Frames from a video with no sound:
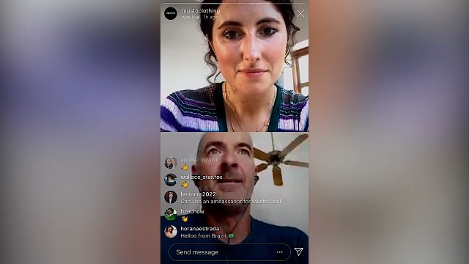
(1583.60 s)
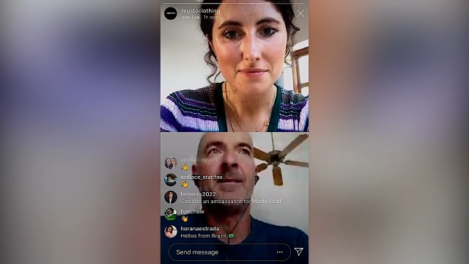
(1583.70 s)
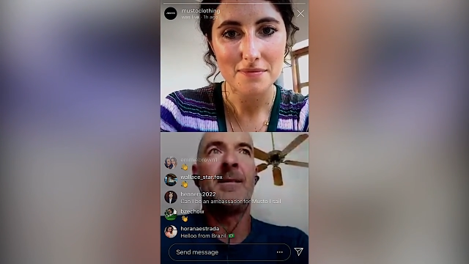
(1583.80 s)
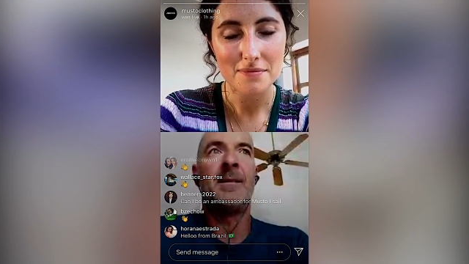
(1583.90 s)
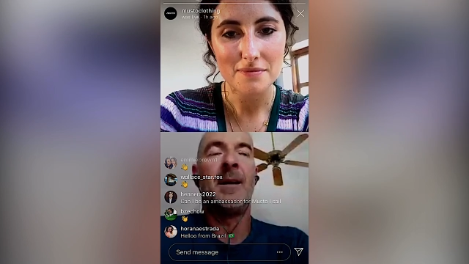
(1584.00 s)

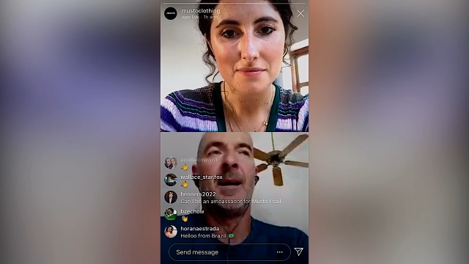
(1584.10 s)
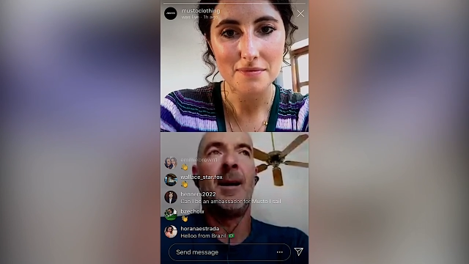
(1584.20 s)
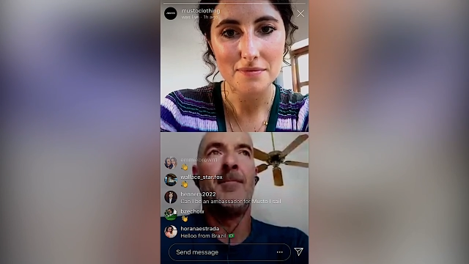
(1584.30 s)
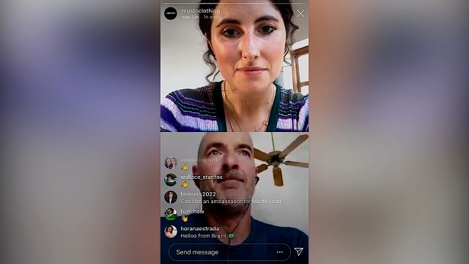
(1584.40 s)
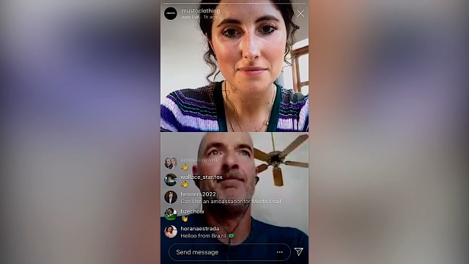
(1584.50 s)

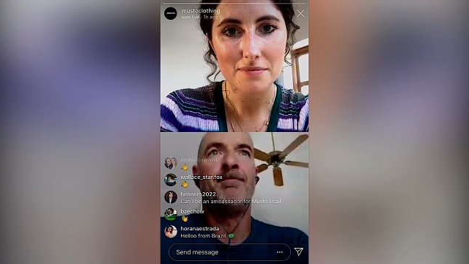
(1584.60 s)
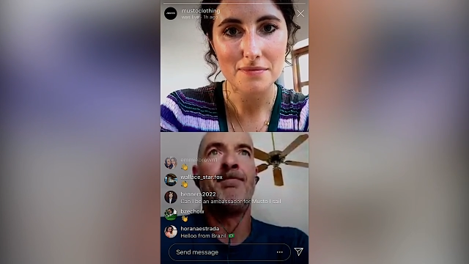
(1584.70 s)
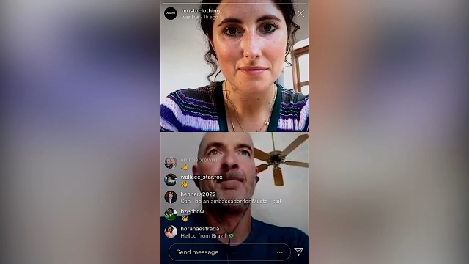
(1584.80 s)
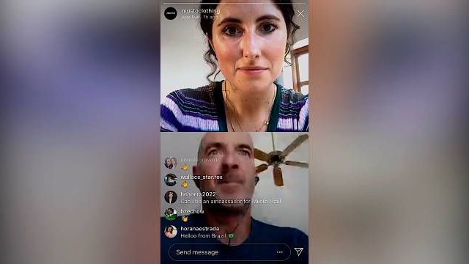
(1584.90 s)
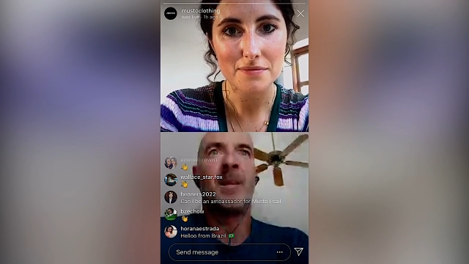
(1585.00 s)
Speaker 1: um,
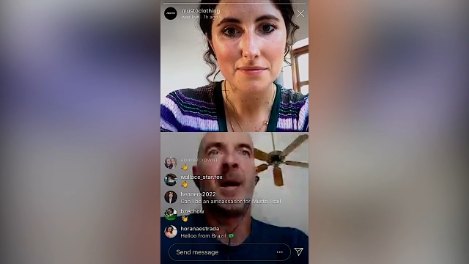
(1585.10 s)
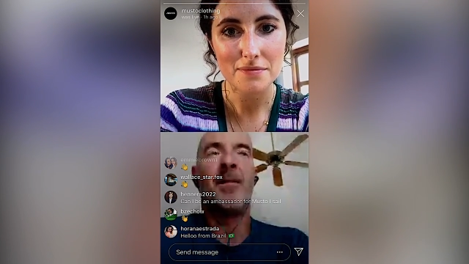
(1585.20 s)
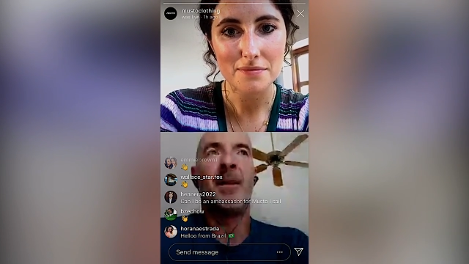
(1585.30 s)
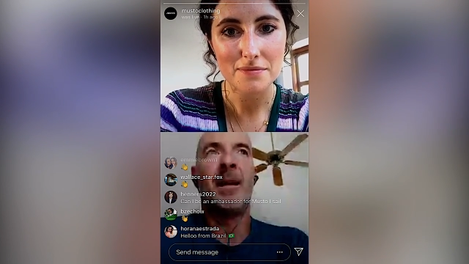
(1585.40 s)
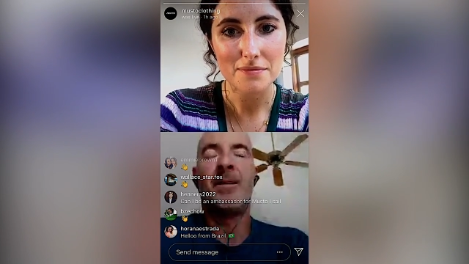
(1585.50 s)
yeah, I think
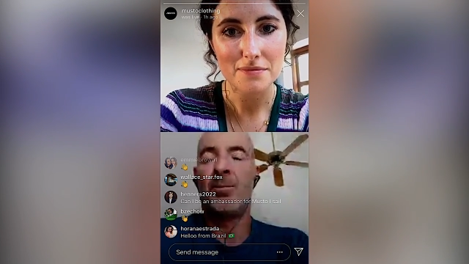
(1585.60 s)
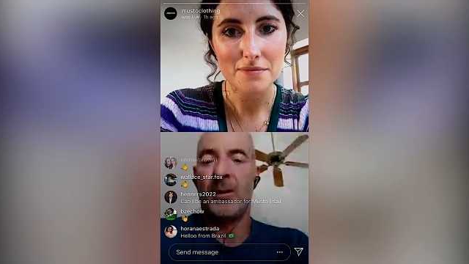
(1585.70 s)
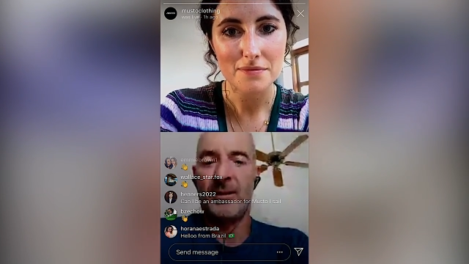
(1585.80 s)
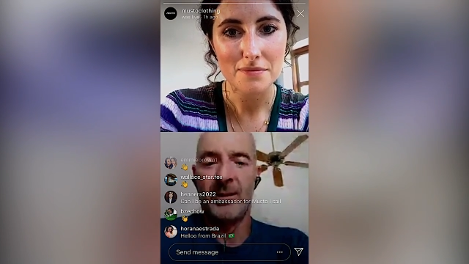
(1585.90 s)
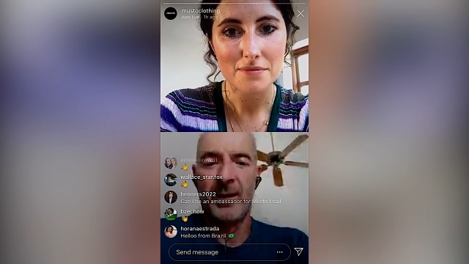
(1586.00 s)
that's where it
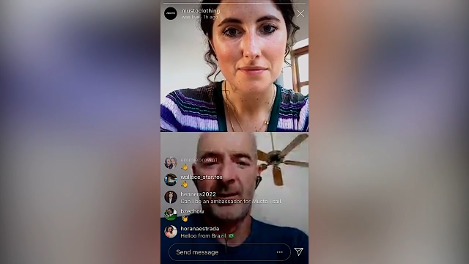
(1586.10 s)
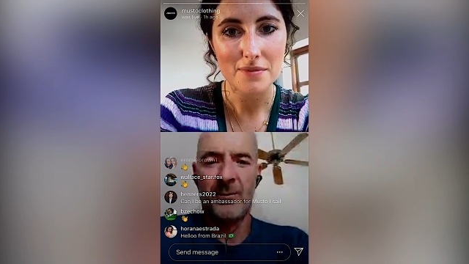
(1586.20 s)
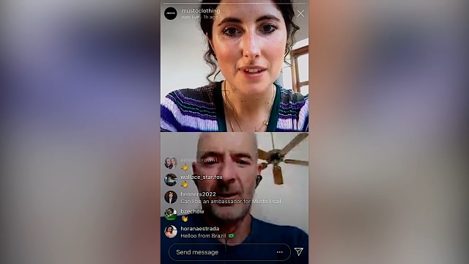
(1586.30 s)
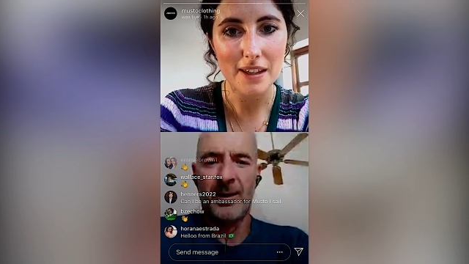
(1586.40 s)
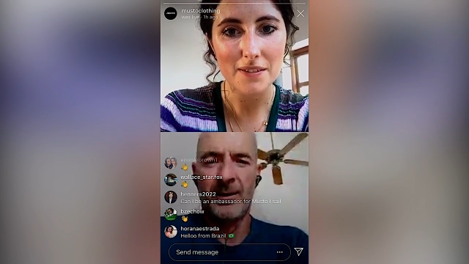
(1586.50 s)
starts. Really. Yeah,
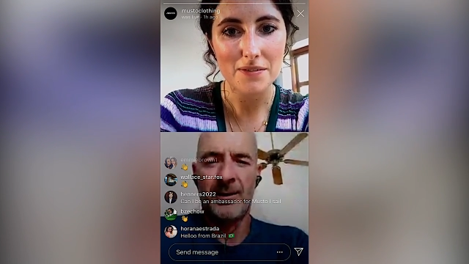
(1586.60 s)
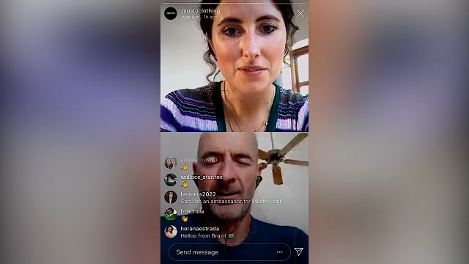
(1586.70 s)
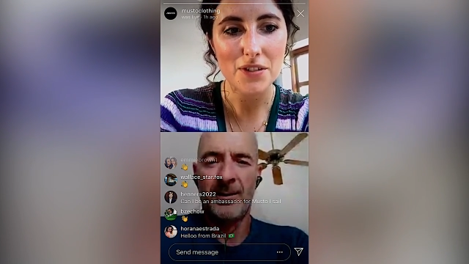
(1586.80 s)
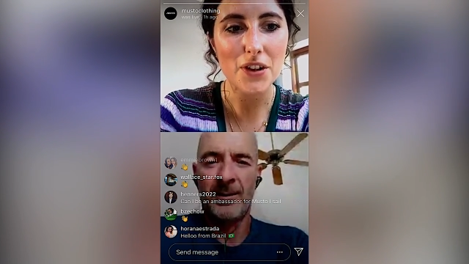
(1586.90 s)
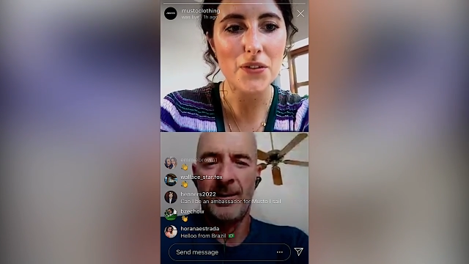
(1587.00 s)

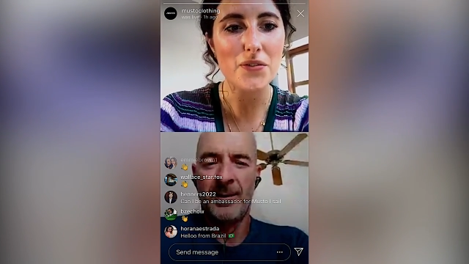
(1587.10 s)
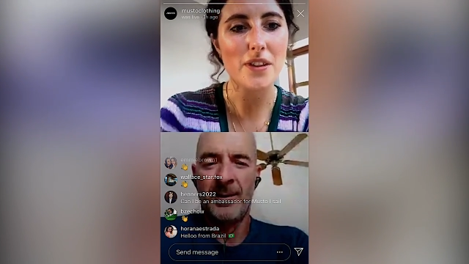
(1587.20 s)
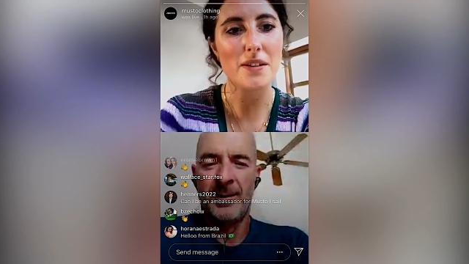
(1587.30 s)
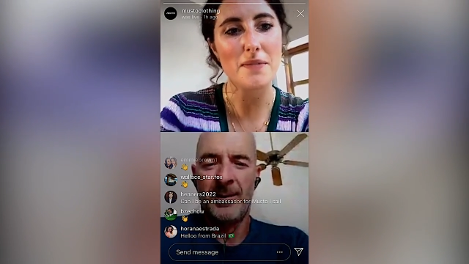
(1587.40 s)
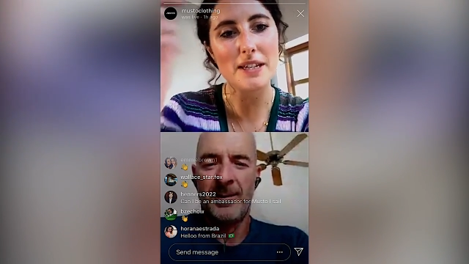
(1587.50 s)
no,
Speaker 2: that
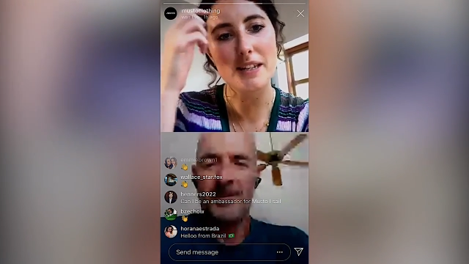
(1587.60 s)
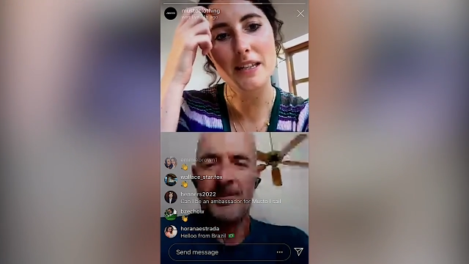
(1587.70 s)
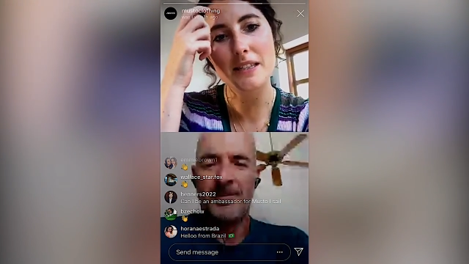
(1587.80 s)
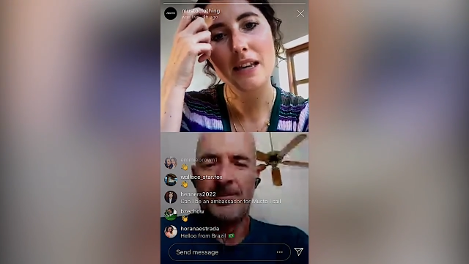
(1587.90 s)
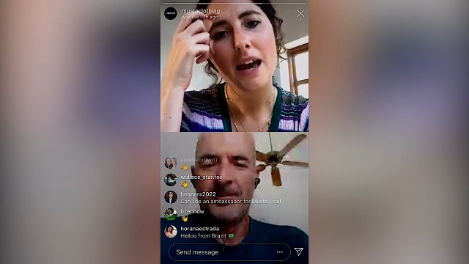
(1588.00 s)
makes sense.
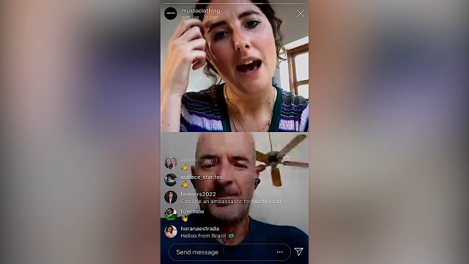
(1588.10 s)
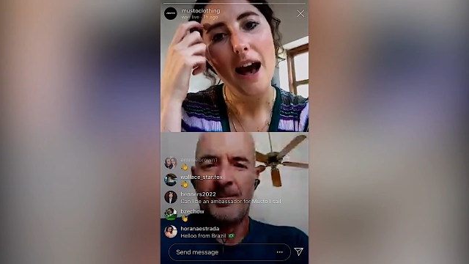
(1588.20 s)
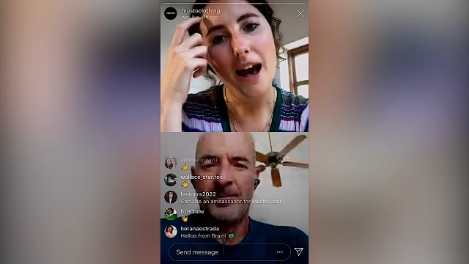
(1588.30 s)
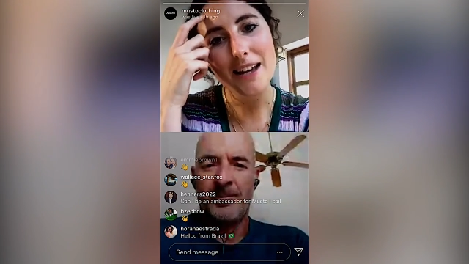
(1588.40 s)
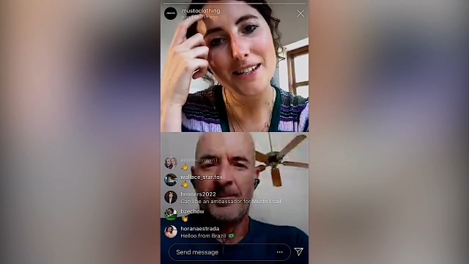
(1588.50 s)

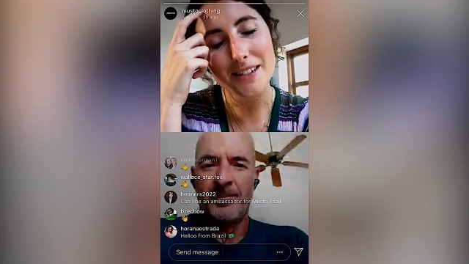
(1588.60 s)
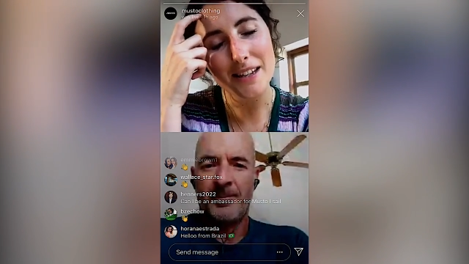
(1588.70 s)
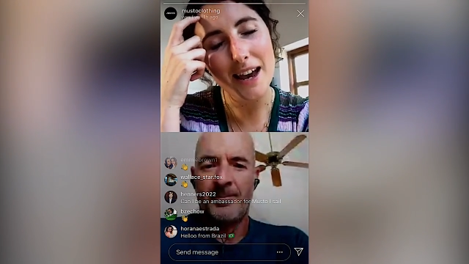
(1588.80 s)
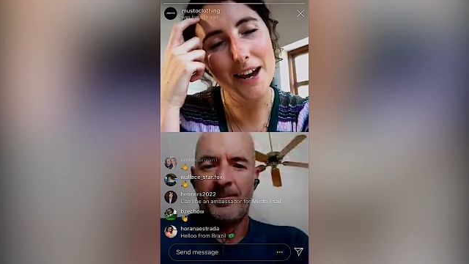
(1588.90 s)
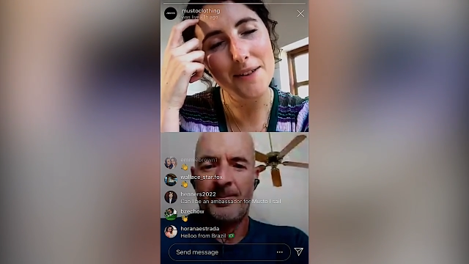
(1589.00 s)
And um.